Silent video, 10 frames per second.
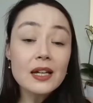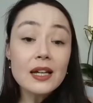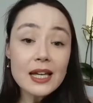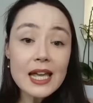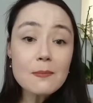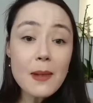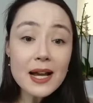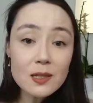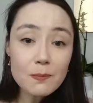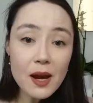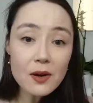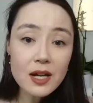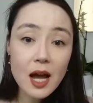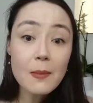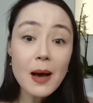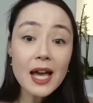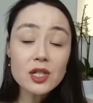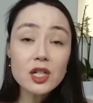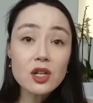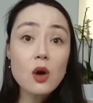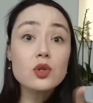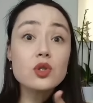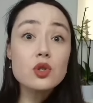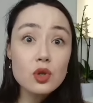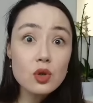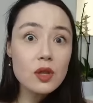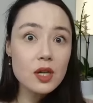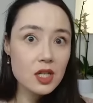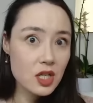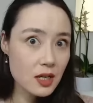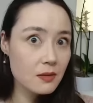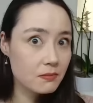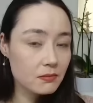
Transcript: In my spare time, I usually go to the gym.